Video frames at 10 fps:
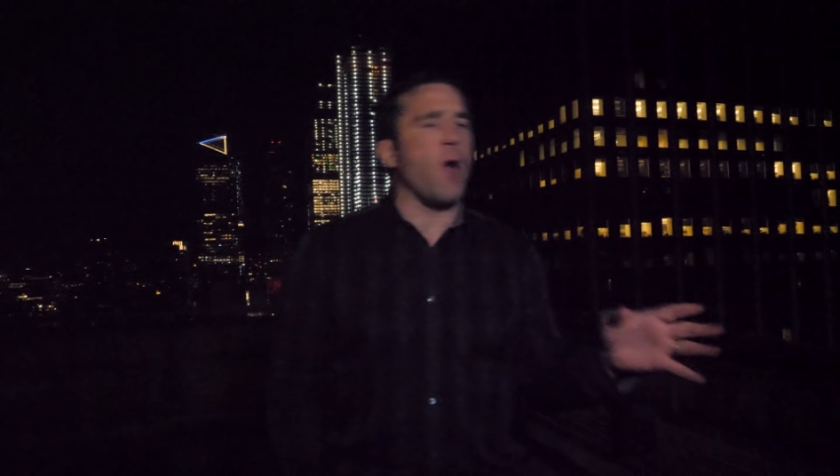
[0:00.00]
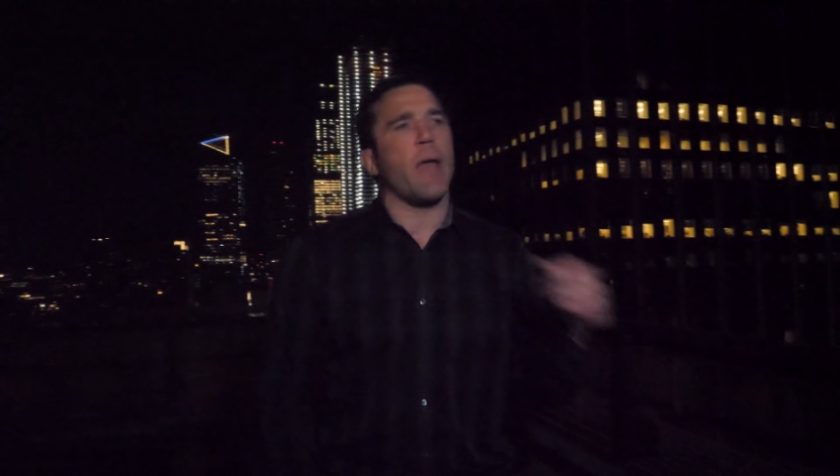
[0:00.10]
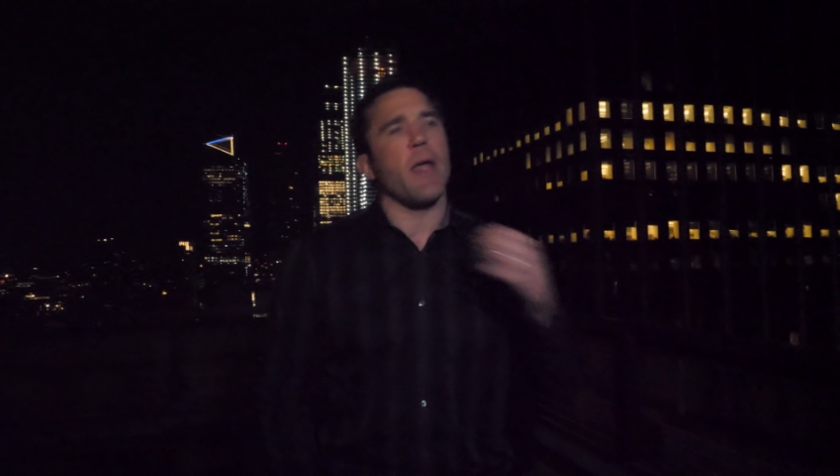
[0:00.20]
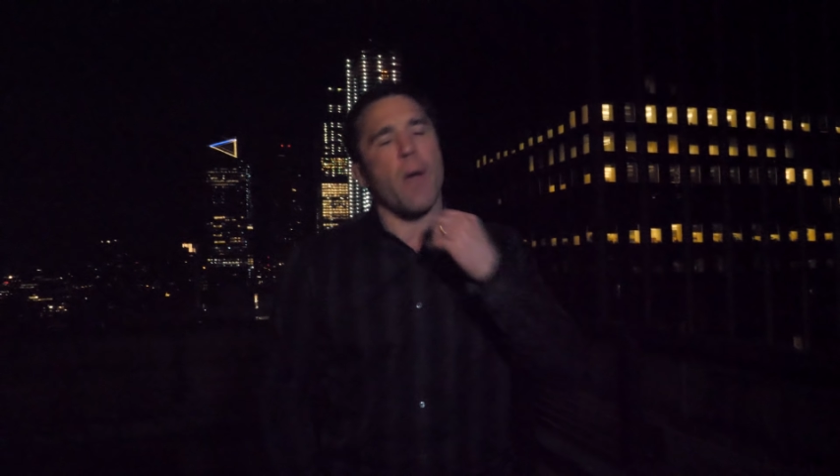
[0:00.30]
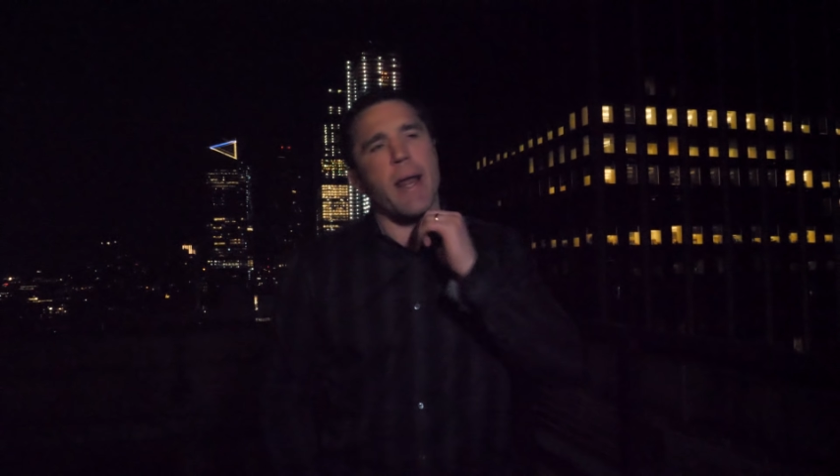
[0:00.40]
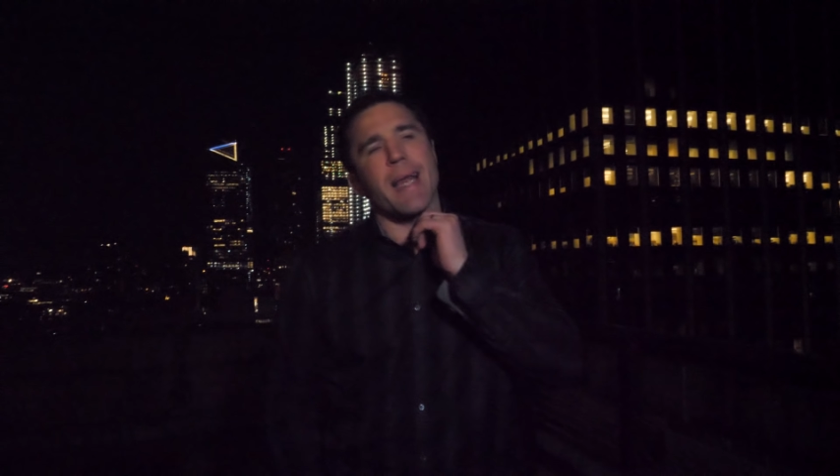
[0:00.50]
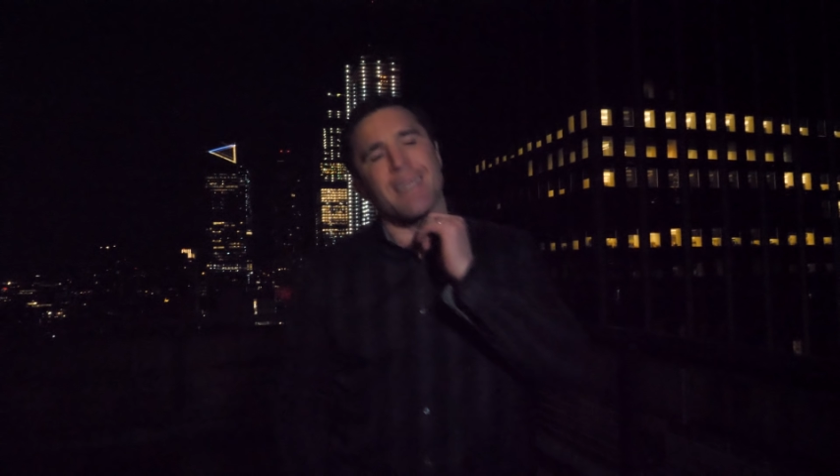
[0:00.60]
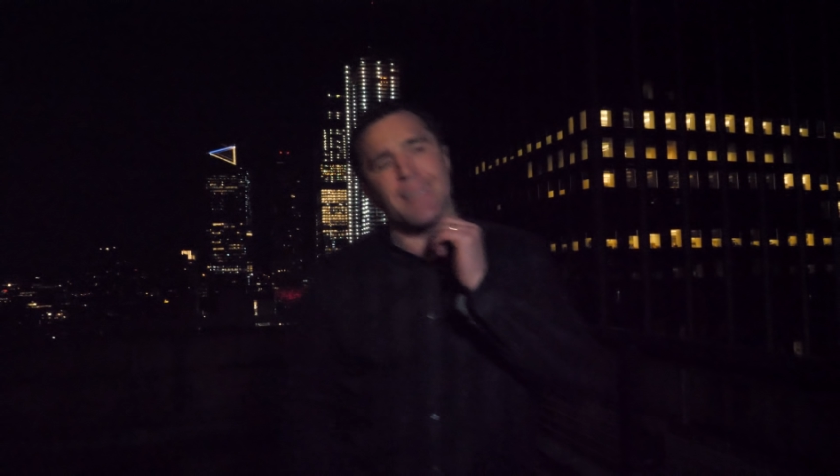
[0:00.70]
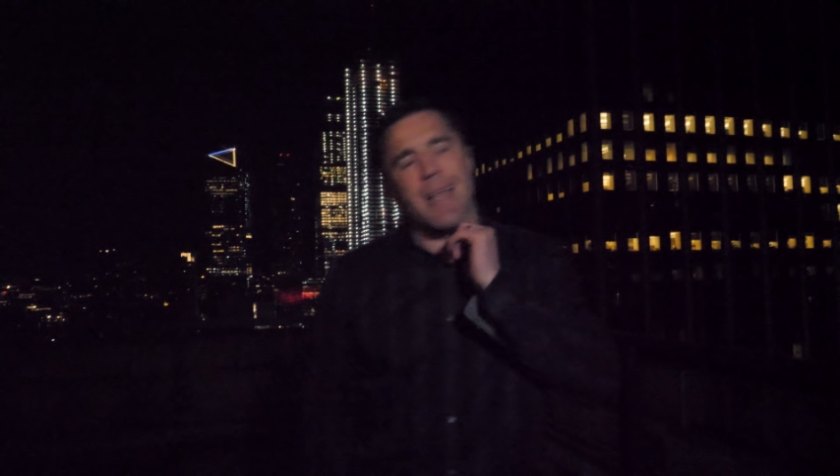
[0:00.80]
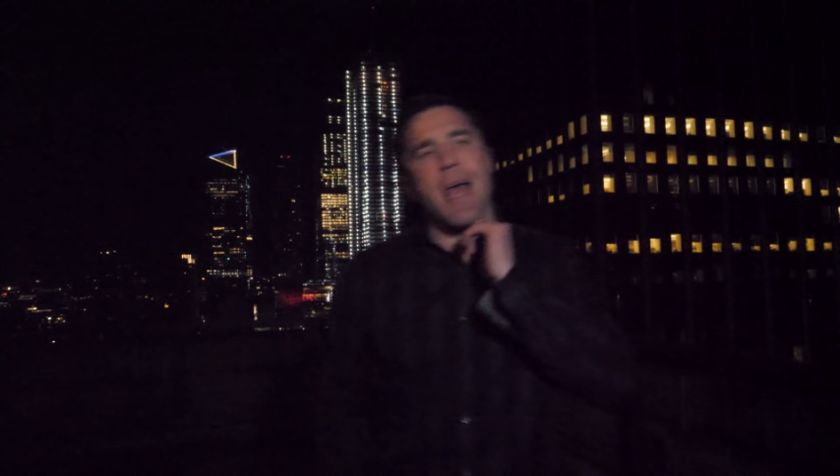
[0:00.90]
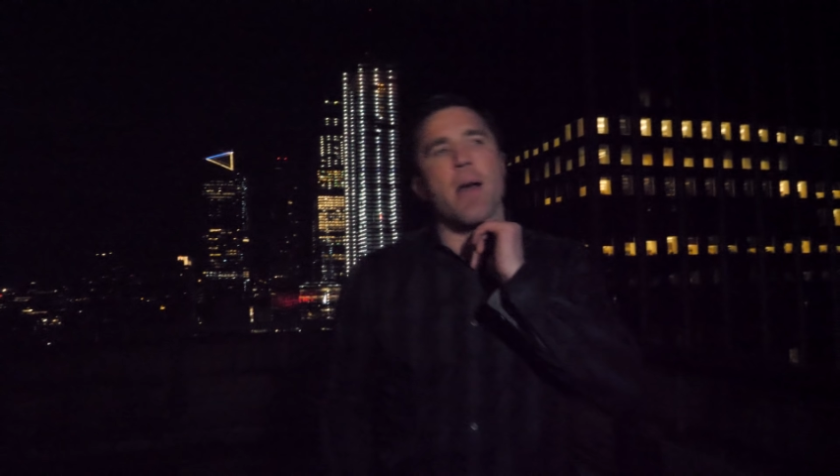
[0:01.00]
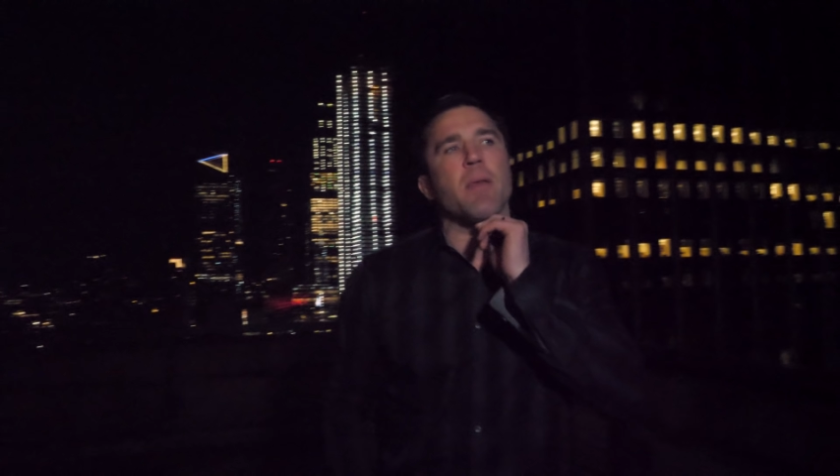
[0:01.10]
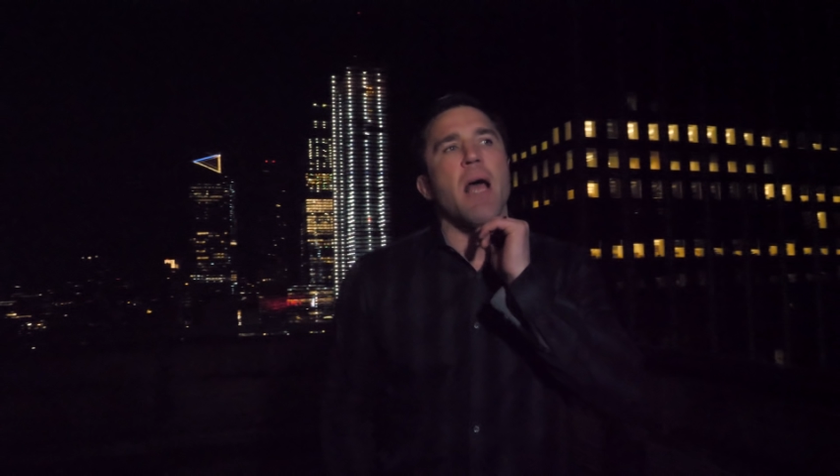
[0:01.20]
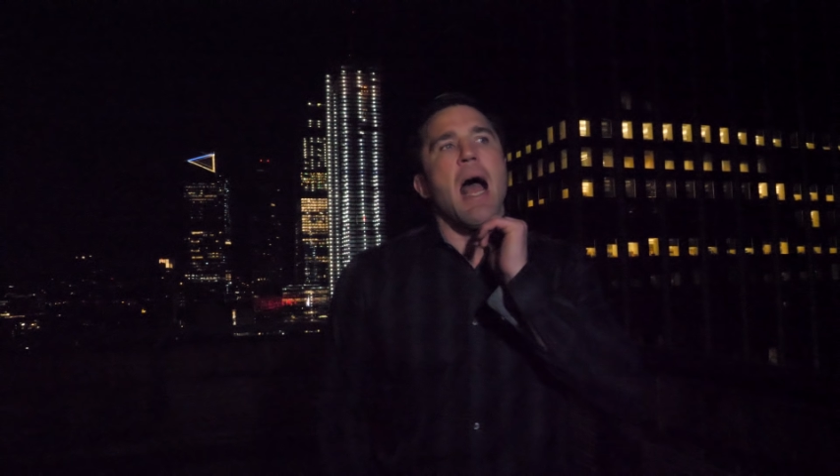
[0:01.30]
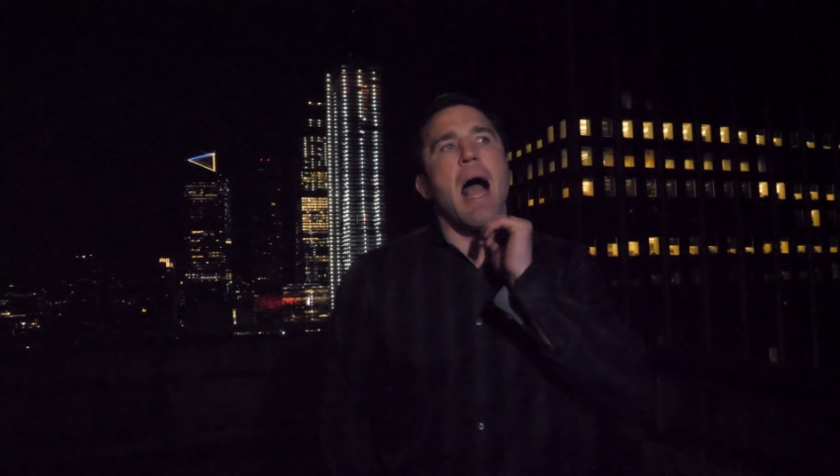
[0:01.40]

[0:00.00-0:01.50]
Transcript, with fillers: Okay, great, except